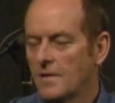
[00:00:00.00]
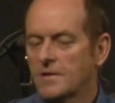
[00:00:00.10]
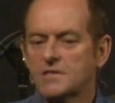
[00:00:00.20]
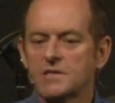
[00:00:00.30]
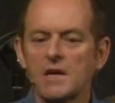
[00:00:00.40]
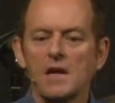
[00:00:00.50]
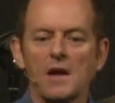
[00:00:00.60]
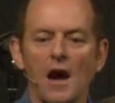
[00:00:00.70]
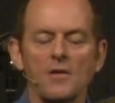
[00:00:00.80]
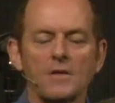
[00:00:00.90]
The
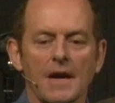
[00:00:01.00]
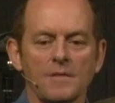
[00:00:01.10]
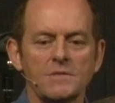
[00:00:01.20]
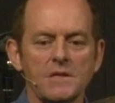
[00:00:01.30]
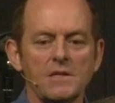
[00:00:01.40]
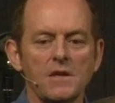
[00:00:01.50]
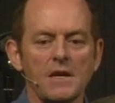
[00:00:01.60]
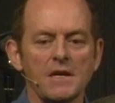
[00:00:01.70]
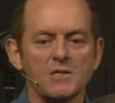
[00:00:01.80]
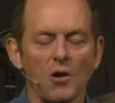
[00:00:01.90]
CEO comes into
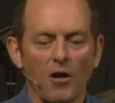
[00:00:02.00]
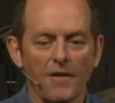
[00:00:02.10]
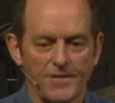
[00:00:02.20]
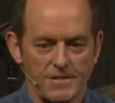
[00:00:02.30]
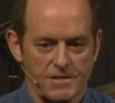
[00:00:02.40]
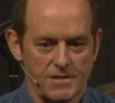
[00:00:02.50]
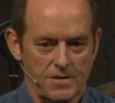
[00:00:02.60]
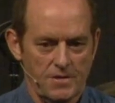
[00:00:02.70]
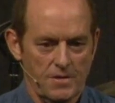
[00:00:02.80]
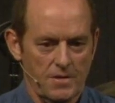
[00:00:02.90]
his office
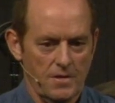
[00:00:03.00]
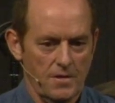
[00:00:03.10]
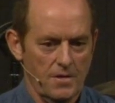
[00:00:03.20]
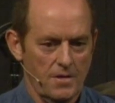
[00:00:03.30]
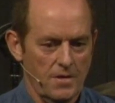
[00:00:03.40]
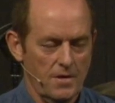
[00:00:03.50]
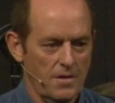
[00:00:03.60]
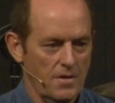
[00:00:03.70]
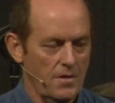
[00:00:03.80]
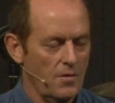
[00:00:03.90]

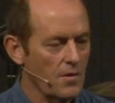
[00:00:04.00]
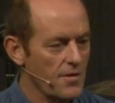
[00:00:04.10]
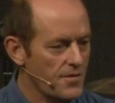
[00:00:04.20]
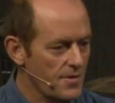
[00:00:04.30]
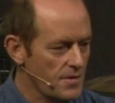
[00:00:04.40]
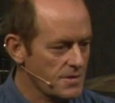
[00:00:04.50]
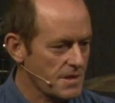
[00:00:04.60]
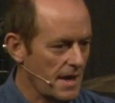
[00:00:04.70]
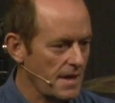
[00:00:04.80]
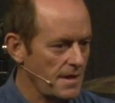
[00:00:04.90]
on a
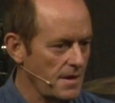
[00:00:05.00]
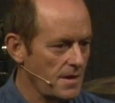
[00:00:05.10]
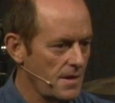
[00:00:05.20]
Thursday,